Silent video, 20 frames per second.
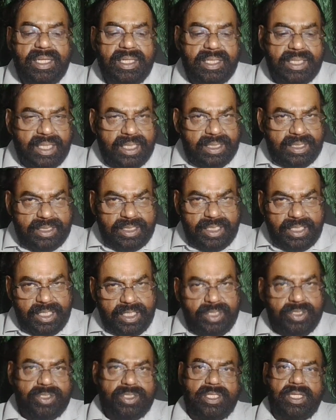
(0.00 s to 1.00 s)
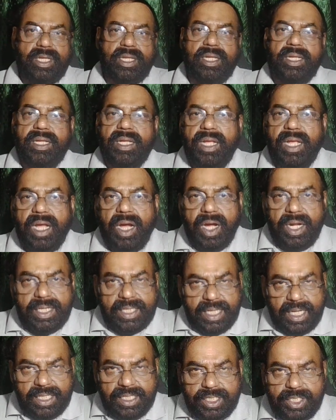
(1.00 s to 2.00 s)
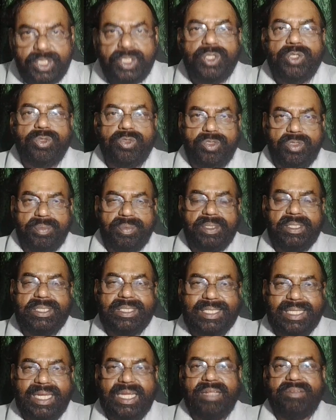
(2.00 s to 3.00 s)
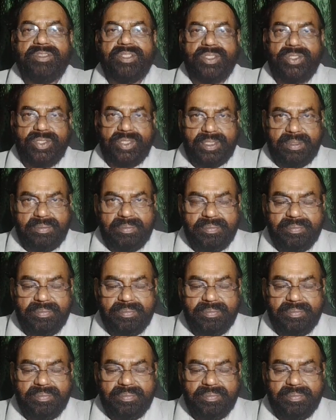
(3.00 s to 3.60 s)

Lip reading: continuously and continue to be slaves to them.